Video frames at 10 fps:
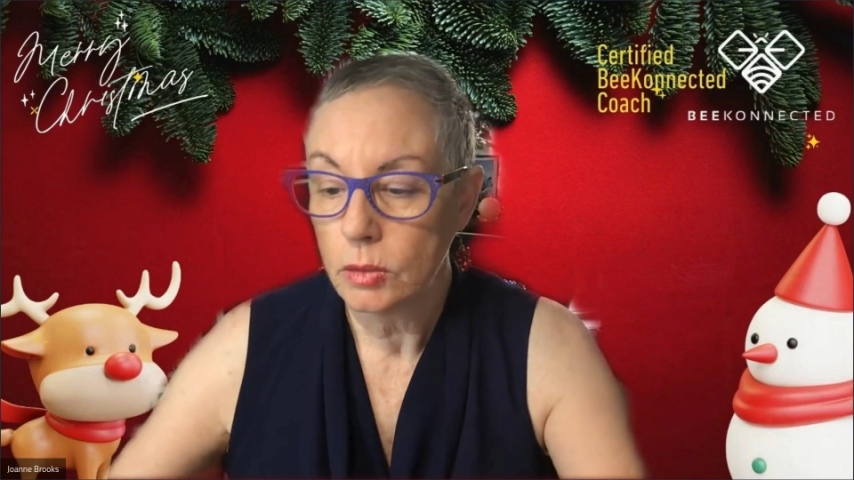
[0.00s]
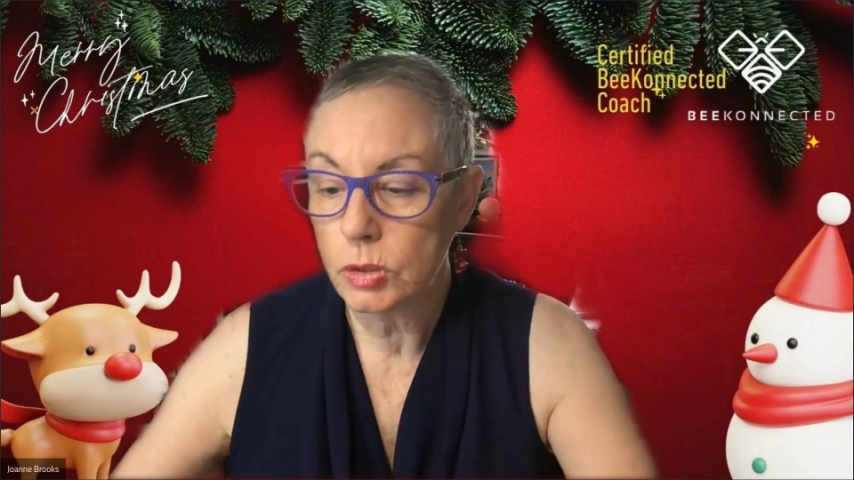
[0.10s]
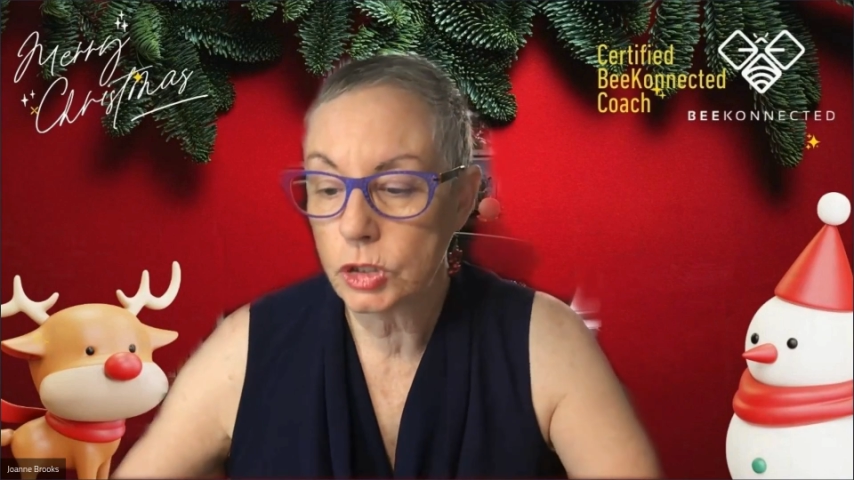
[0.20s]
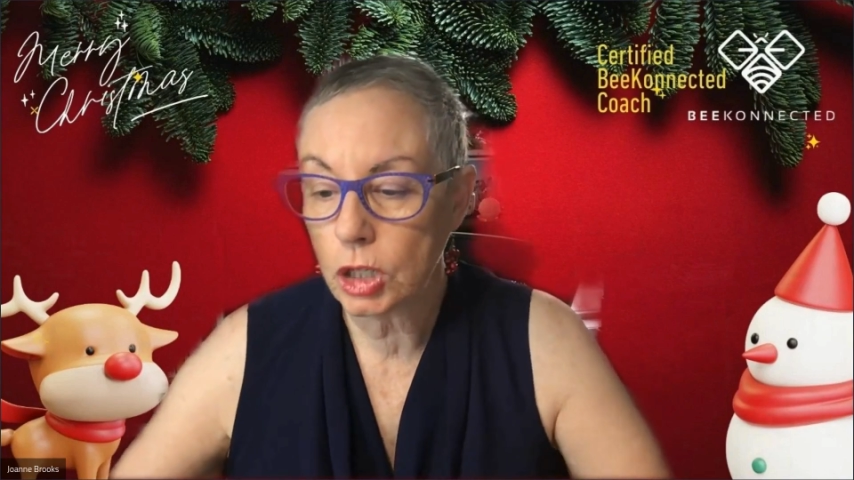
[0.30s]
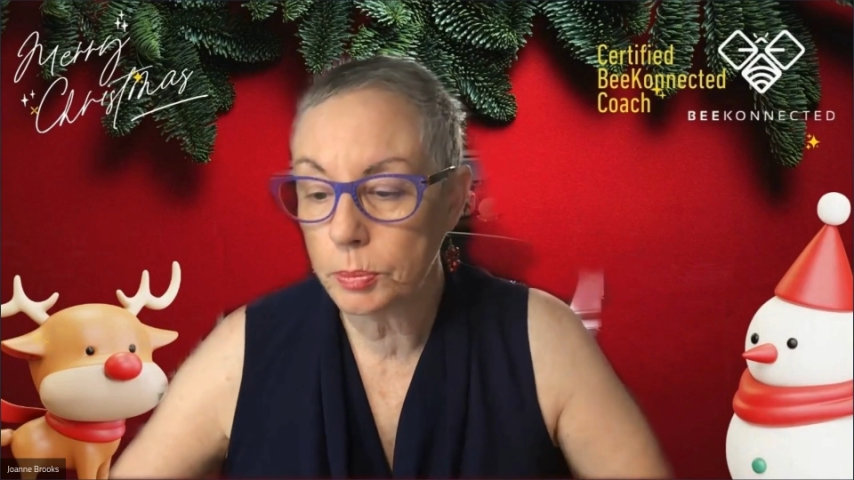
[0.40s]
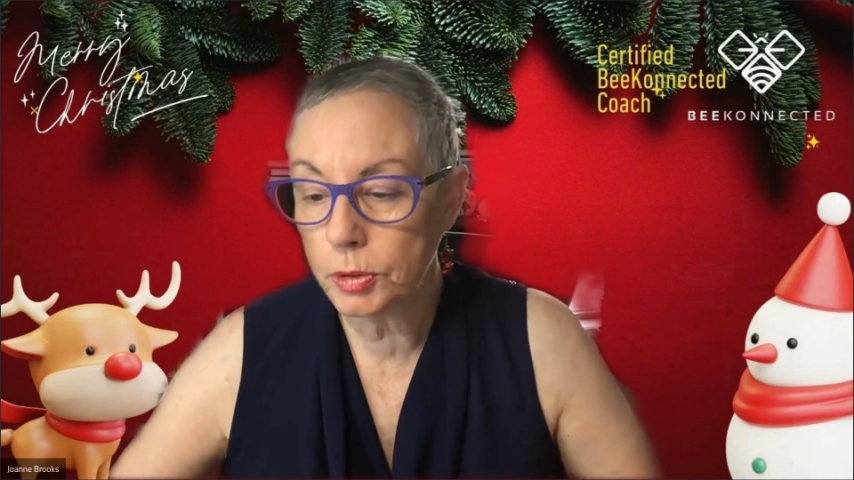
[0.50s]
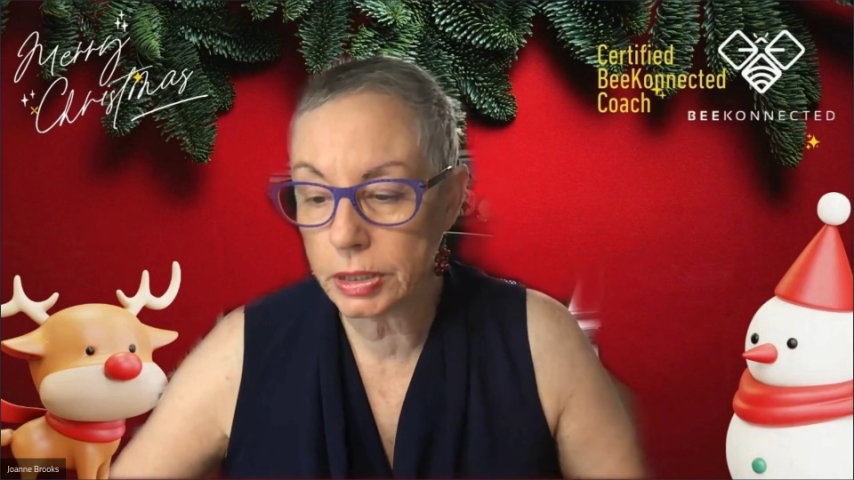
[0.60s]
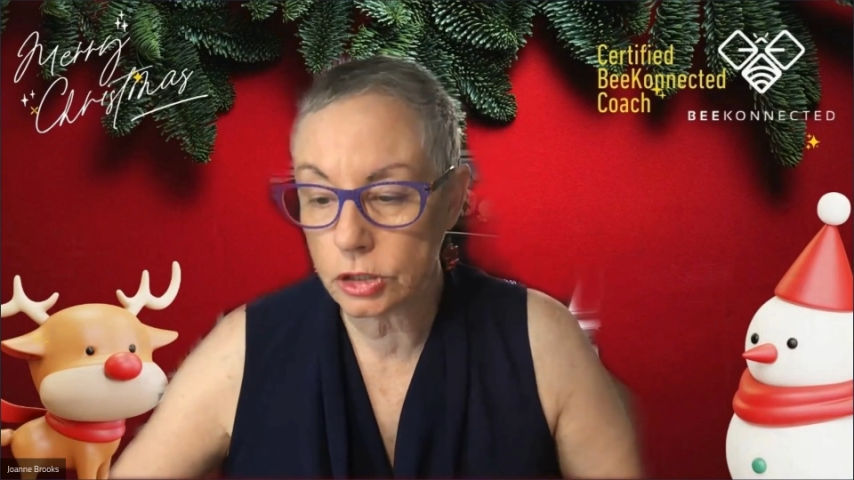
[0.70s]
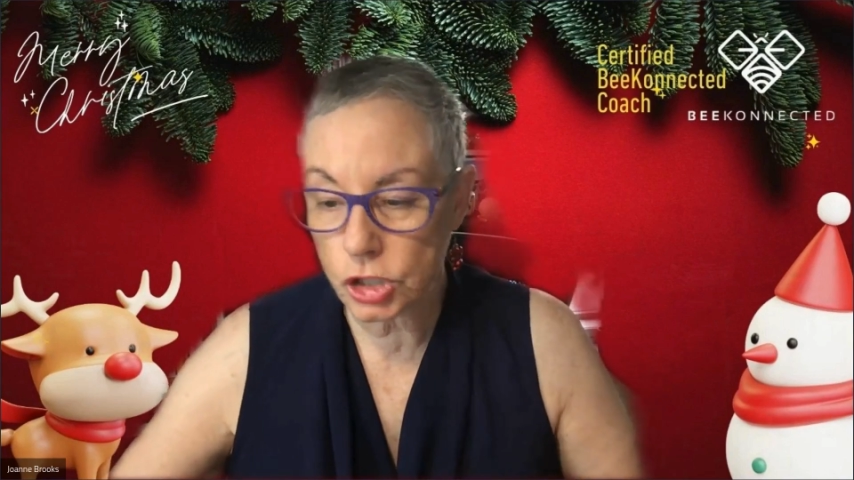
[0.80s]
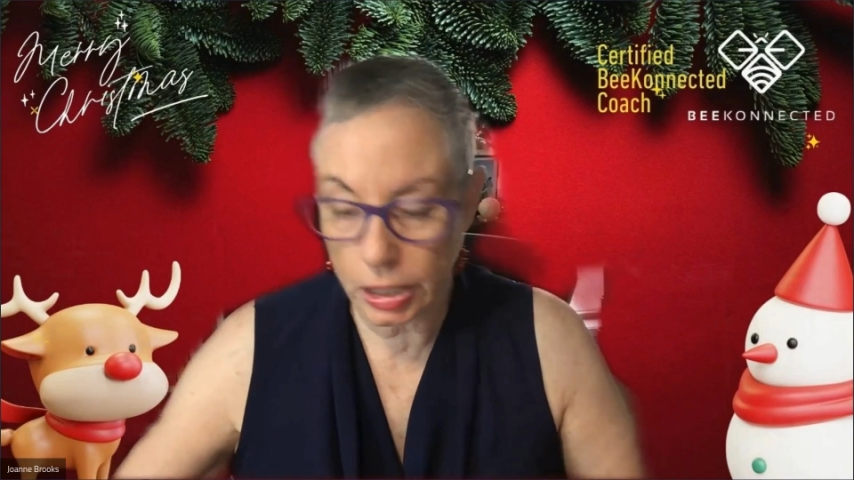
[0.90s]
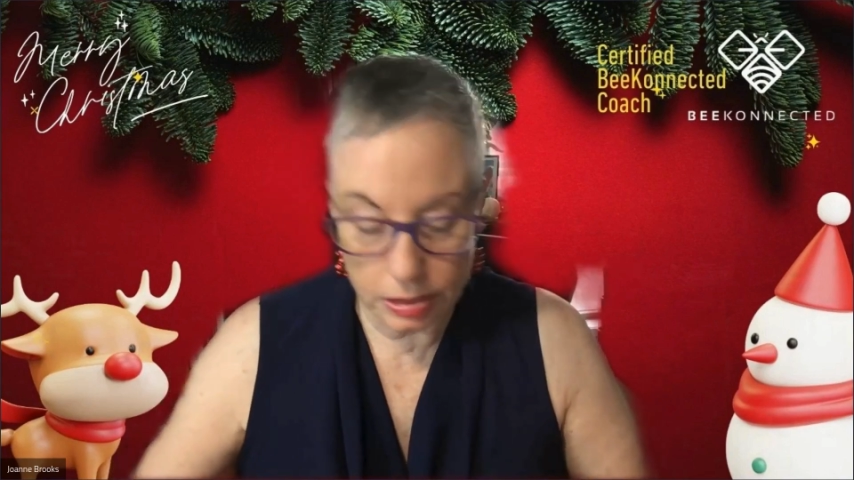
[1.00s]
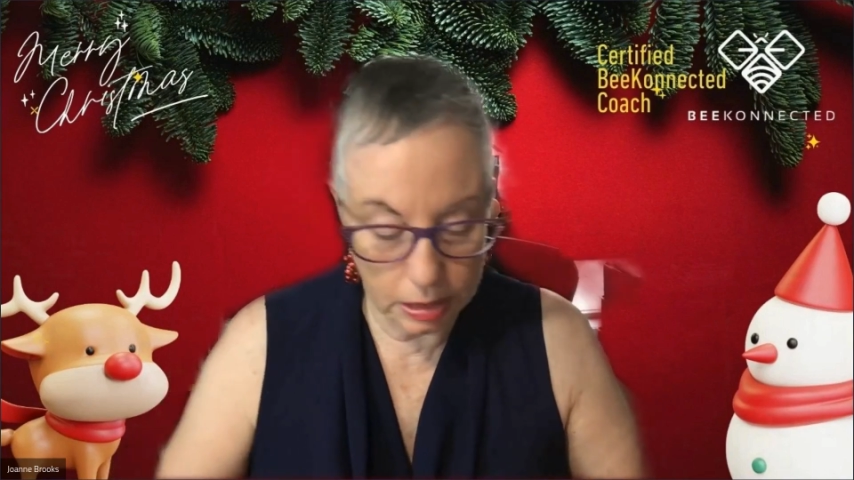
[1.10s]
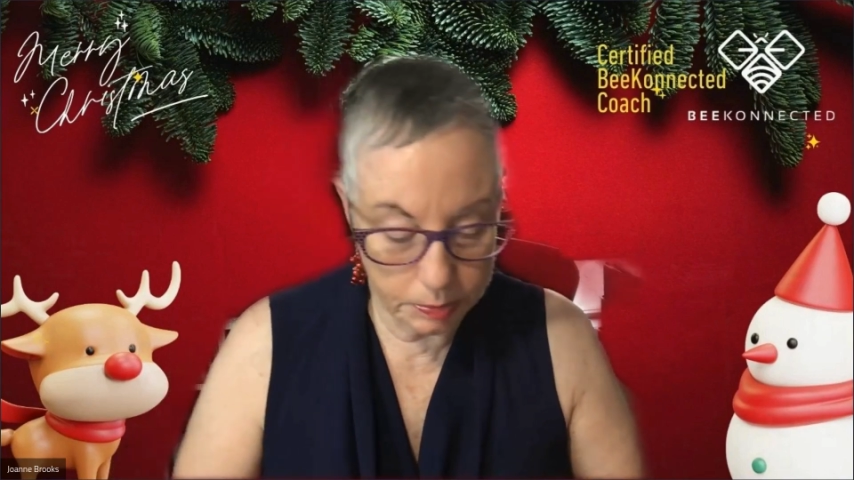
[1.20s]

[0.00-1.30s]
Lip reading: which I'll put in the chat here